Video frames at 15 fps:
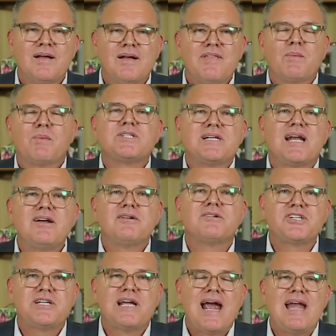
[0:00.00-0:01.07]
There was an
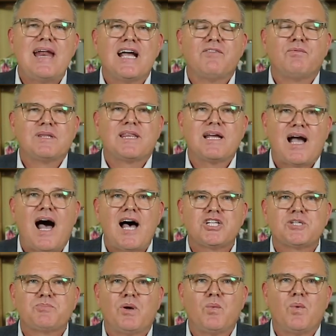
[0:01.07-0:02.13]
understanding of what the
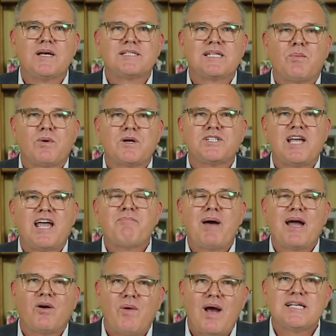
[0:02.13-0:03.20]
gospel was, that we're saved by
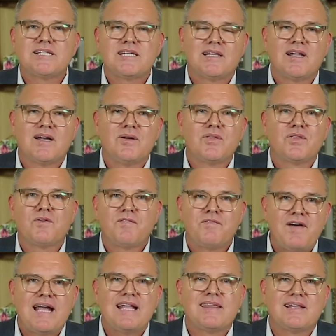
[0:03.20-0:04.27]
grace alone, through
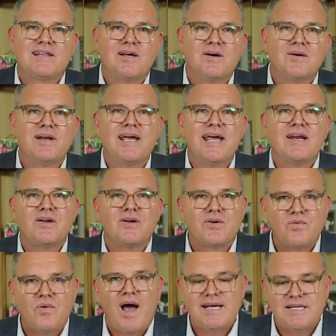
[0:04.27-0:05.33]
faith alone, in
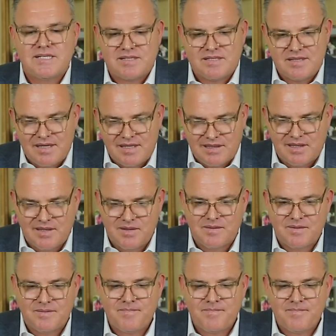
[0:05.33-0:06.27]
Christ alone.